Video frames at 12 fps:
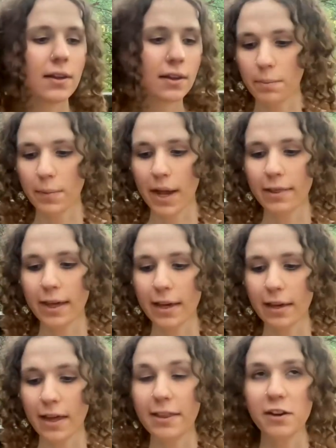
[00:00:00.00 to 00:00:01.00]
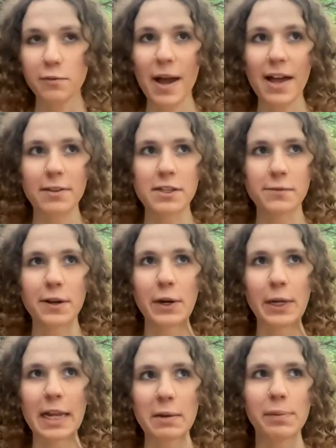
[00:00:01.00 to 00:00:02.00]
I think of math as a
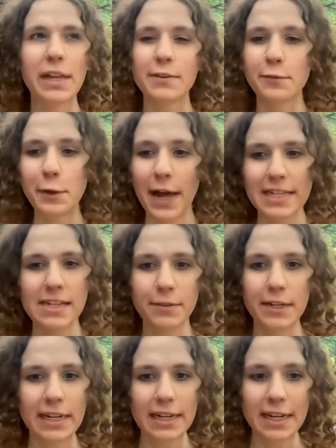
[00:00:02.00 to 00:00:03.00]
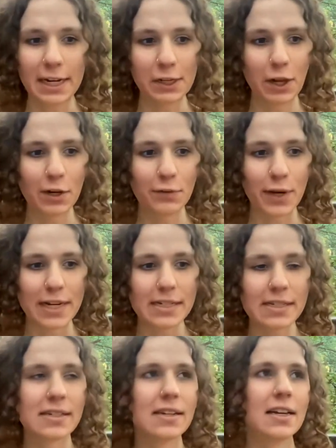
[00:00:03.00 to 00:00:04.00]
very like playful activity in a lot of
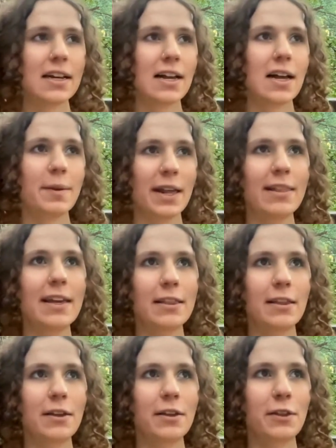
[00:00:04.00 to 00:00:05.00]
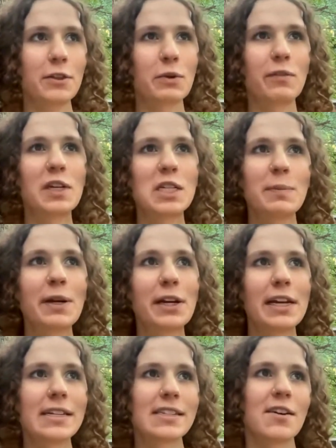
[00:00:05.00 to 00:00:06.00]
ways, and I think the sort of
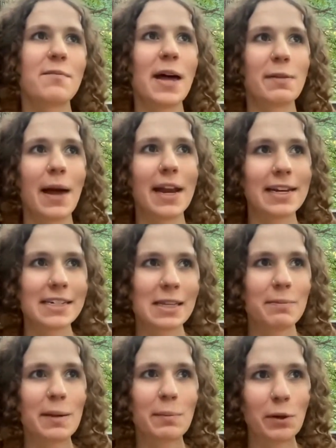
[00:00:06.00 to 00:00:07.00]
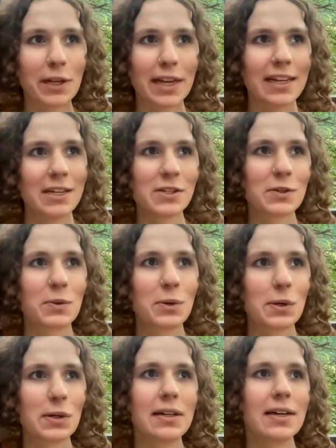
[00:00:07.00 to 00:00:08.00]
experience of mathematics that people get in
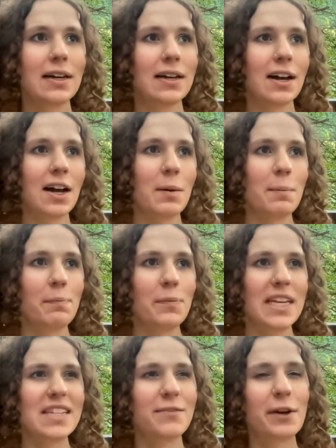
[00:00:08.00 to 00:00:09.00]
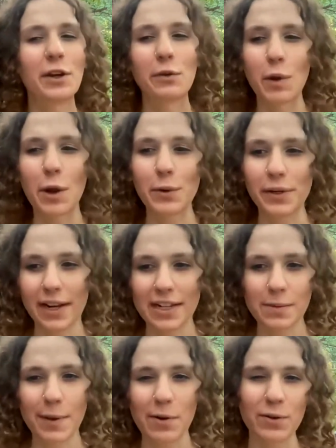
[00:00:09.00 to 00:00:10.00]
school is very rote, and it's
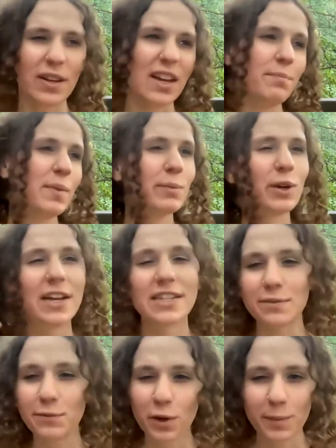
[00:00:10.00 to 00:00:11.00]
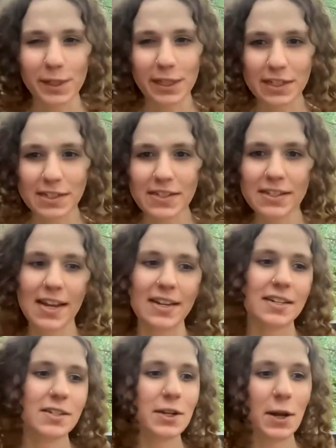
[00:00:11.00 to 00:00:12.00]
about kind of memorizing formulas
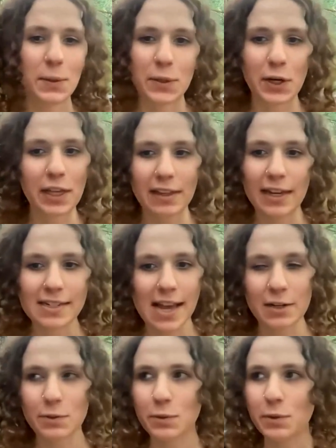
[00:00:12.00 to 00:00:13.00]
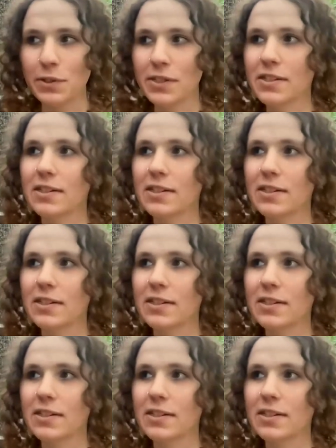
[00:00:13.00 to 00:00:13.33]
and learning the exact rules.